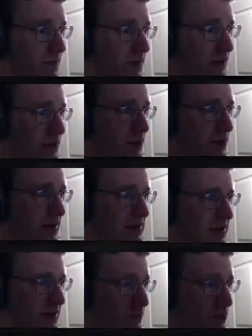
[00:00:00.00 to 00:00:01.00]
I'm going down to
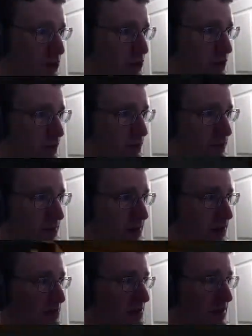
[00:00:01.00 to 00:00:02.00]
that room. I
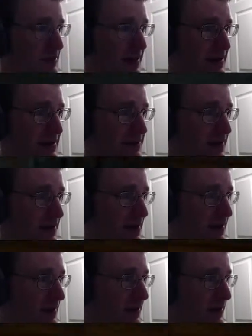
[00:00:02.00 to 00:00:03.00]
don't see anybody in there.
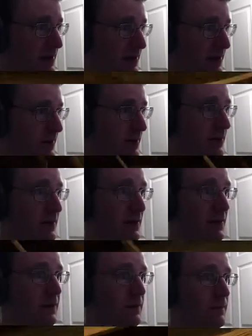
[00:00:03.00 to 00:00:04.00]
Okay,
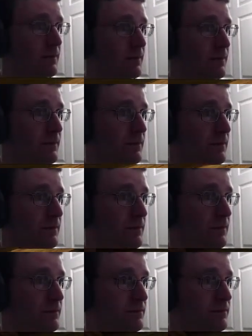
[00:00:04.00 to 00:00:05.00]
I'll, I'll meet you in that
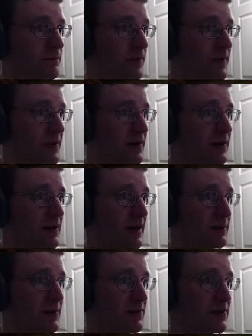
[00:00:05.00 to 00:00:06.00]
room.
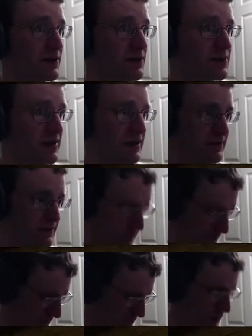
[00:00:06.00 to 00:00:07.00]
I'm getting the good stuff.
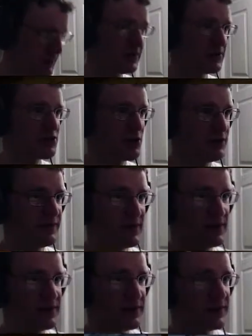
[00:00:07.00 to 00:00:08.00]
I'm getting the show filled.